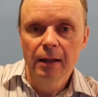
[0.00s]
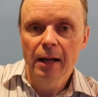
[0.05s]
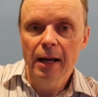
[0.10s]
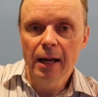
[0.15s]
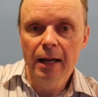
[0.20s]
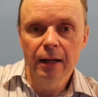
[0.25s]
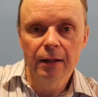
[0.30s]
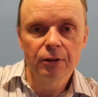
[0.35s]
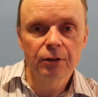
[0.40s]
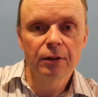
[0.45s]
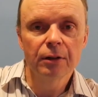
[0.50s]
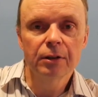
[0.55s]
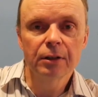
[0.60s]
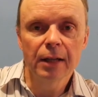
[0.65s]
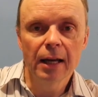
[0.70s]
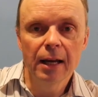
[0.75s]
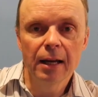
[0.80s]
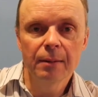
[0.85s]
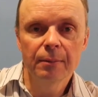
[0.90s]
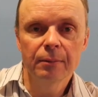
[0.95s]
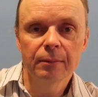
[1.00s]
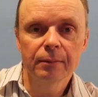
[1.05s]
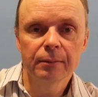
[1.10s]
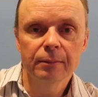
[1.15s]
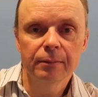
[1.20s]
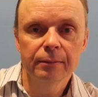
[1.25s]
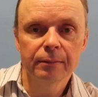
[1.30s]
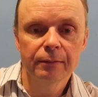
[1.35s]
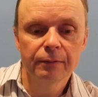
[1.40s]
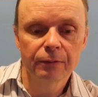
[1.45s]
And it's the same
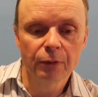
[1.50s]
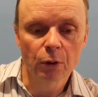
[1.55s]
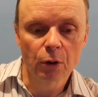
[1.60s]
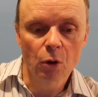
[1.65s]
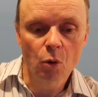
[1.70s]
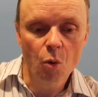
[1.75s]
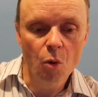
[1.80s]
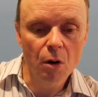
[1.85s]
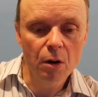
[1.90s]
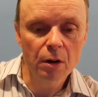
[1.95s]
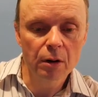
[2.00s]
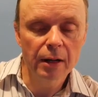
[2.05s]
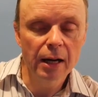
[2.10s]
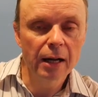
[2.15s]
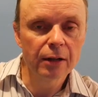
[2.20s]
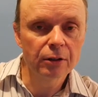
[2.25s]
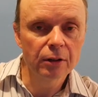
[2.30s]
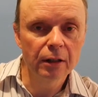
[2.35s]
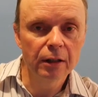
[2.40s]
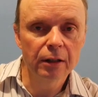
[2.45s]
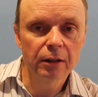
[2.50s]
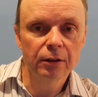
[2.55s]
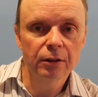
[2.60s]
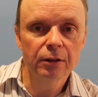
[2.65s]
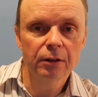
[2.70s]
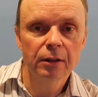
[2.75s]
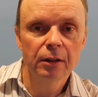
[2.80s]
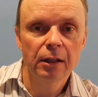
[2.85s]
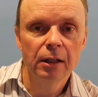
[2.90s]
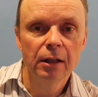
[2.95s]
for the quarter as it
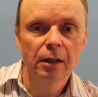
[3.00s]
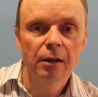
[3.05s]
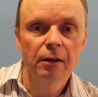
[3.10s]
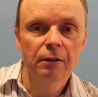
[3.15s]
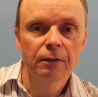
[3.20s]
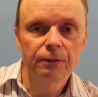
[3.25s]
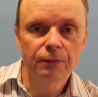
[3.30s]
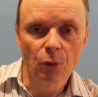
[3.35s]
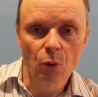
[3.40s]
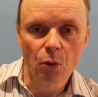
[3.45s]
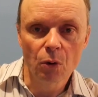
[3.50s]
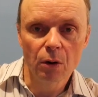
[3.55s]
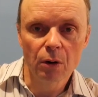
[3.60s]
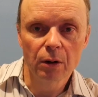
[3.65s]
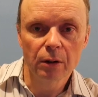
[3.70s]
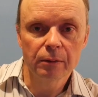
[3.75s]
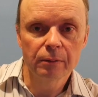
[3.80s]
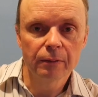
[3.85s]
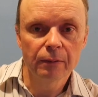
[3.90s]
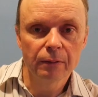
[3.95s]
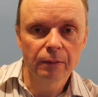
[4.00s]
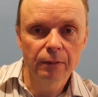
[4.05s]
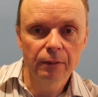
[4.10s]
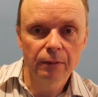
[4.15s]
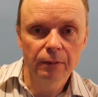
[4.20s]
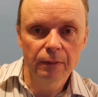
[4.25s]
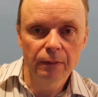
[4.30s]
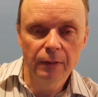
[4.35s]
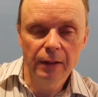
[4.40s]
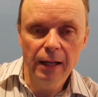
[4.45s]
is for
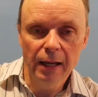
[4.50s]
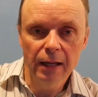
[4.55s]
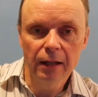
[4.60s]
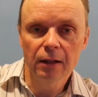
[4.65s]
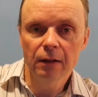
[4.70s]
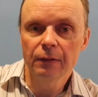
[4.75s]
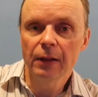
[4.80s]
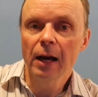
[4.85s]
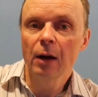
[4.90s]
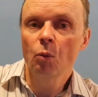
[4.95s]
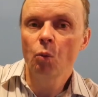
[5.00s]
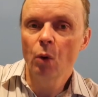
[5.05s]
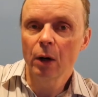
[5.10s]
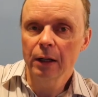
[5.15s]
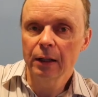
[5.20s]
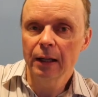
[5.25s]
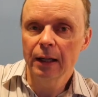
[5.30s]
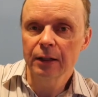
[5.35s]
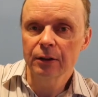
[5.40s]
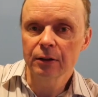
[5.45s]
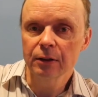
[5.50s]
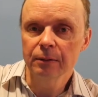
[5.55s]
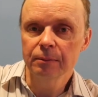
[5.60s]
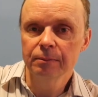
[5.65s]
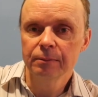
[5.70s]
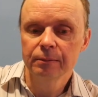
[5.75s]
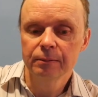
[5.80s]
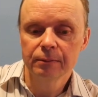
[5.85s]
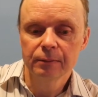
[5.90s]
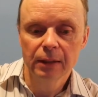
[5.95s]
the end of that one lesson.
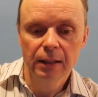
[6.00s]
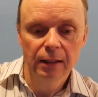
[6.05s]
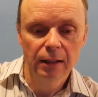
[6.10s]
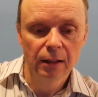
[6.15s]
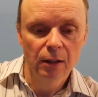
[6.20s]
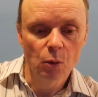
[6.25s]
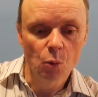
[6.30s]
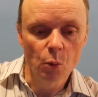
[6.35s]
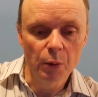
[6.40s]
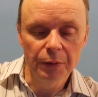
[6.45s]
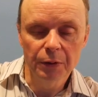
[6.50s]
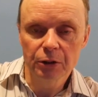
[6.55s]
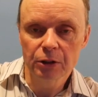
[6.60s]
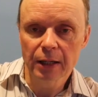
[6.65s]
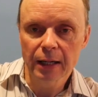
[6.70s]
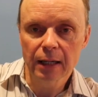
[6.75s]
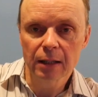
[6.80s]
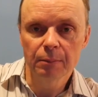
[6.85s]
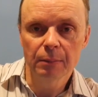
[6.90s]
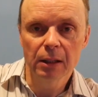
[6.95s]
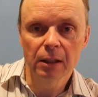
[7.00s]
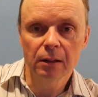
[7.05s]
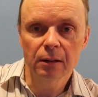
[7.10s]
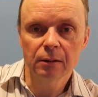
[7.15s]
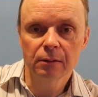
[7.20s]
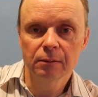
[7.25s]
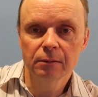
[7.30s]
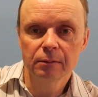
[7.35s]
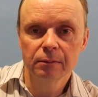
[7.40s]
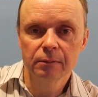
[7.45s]
When the second
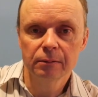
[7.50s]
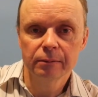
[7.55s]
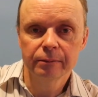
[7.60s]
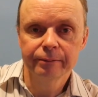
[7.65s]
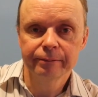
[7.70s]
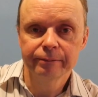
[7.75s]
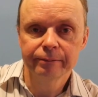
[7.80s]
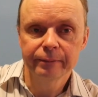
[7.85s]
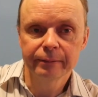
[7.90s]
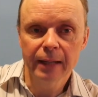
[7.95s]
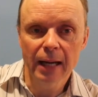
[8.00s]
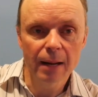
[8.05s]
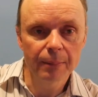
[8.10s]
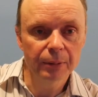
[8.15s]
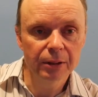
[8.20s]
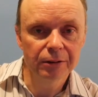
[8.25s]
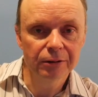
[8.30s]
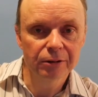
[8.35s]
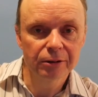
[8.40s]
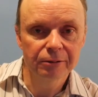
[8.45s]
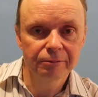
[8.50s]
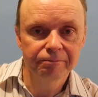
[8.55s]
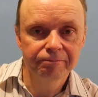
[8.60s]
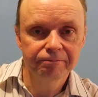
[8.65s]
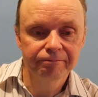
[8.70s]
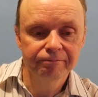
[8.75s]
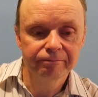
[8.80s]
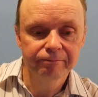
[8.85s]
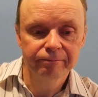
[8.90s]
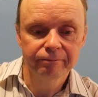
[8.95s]
bell happens,
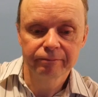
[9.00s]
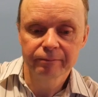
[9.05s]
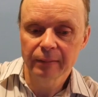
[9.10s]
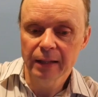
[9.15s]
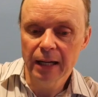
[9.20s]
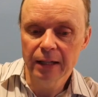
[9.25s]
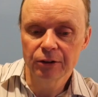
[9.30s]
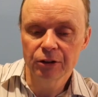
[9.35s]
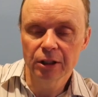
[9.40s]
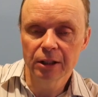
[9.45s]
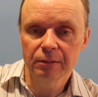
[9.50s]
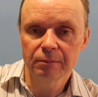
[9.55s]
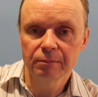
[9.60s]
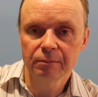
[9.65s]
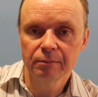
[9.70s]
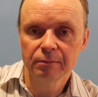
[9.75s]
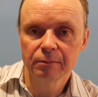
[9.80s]
that's it.